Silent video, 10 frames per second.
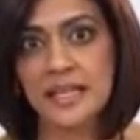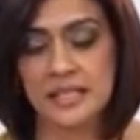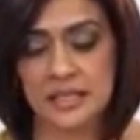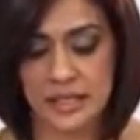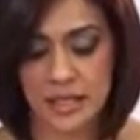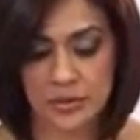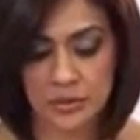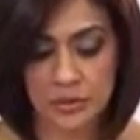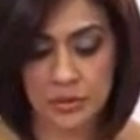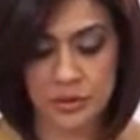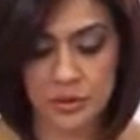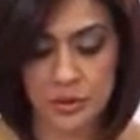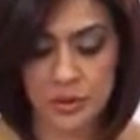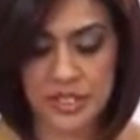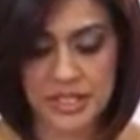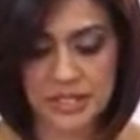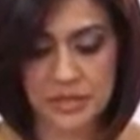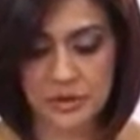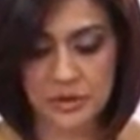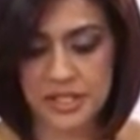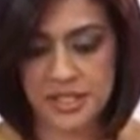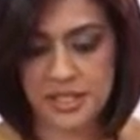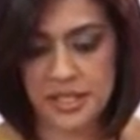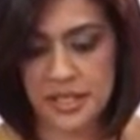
so the choice is yours.